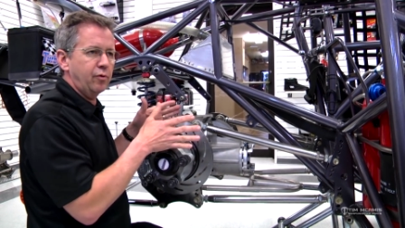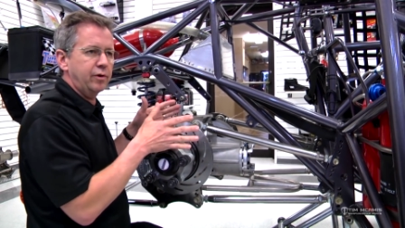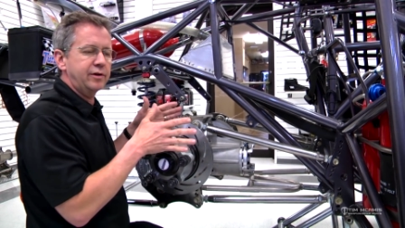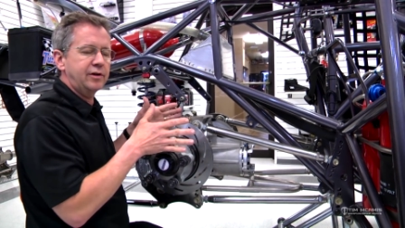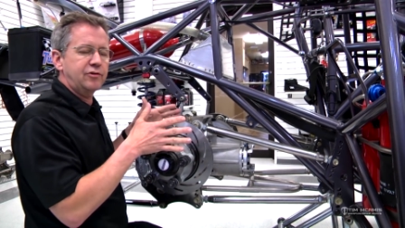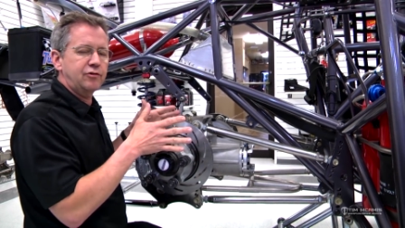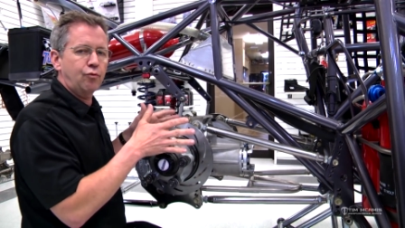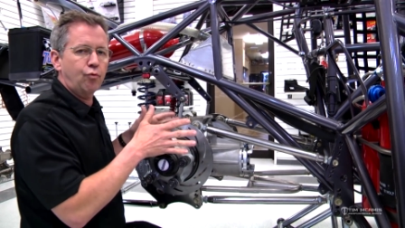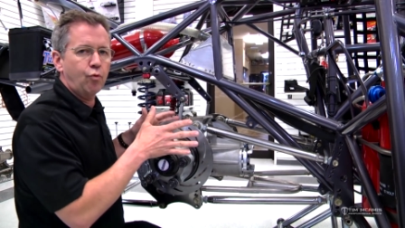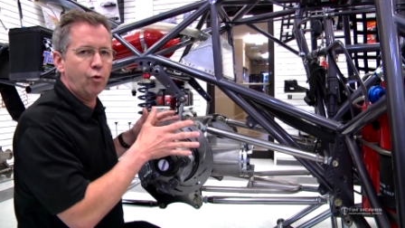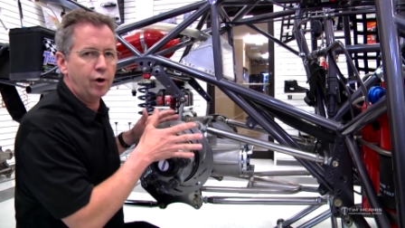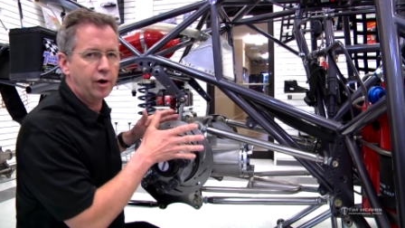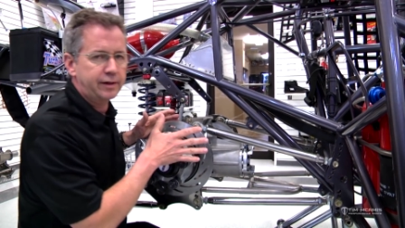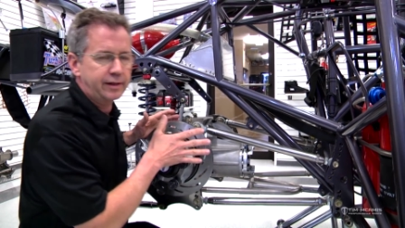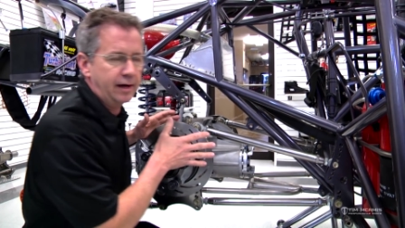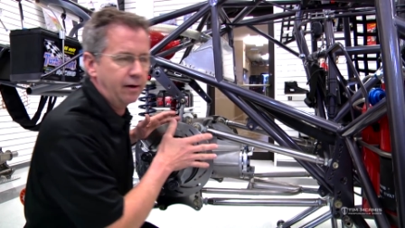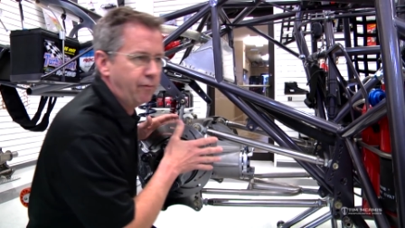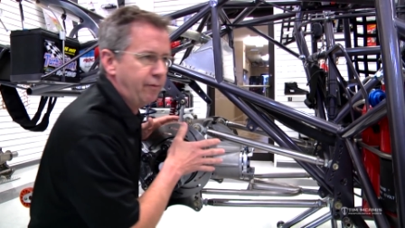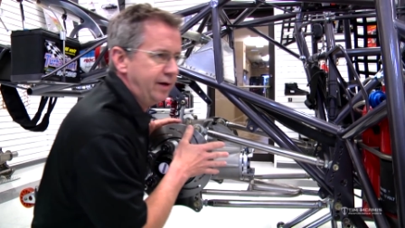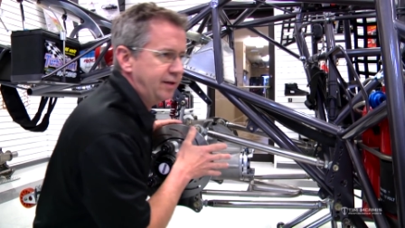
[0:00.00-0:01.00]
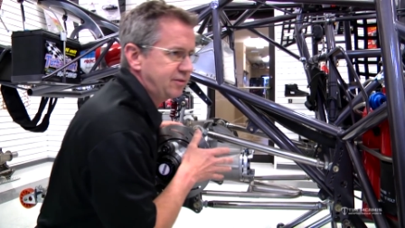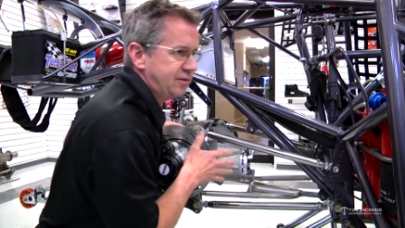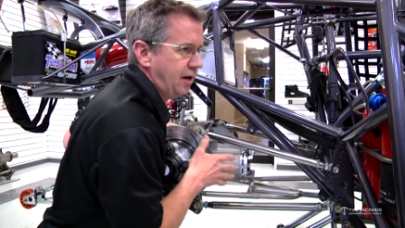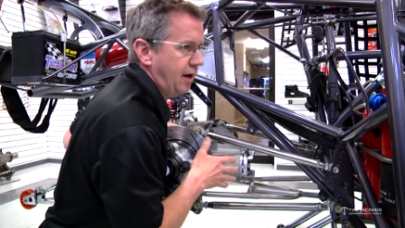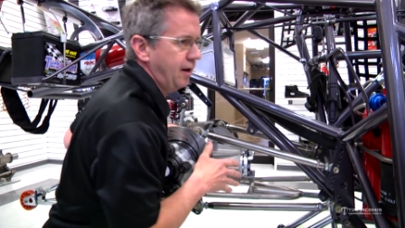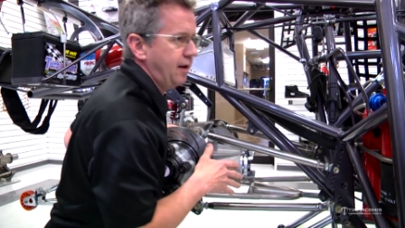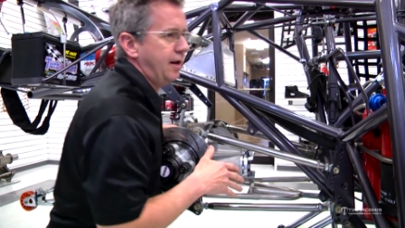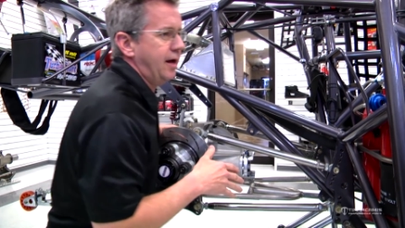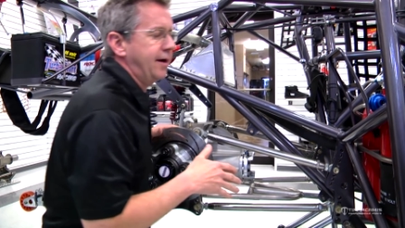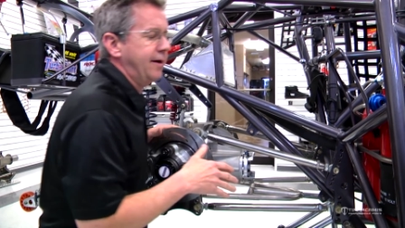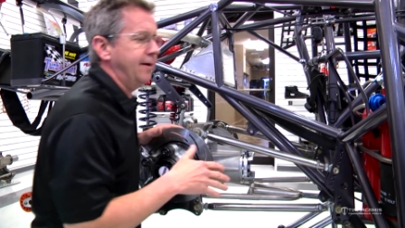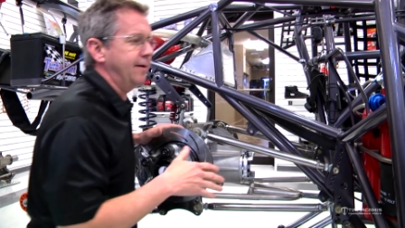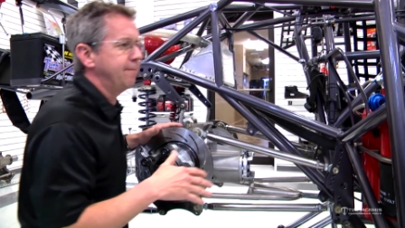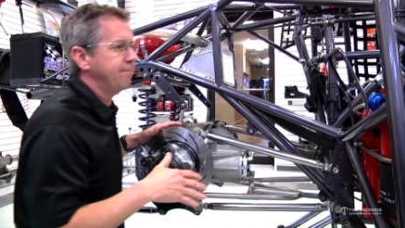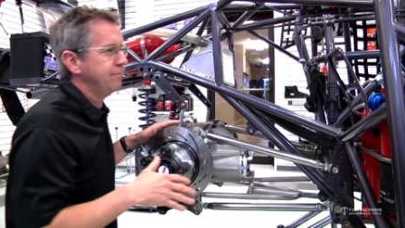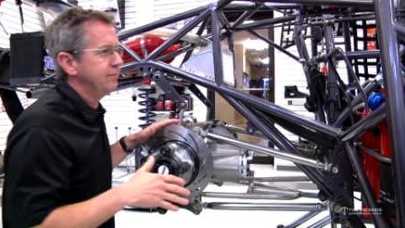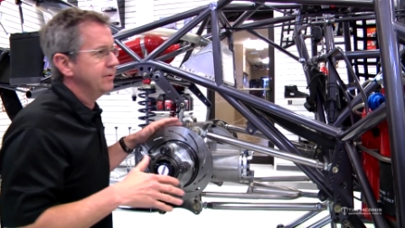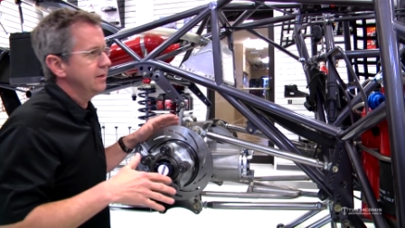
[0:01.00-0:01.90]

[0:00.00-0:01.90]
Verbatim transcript: Well, it doesn't work that way. It's kind of like a,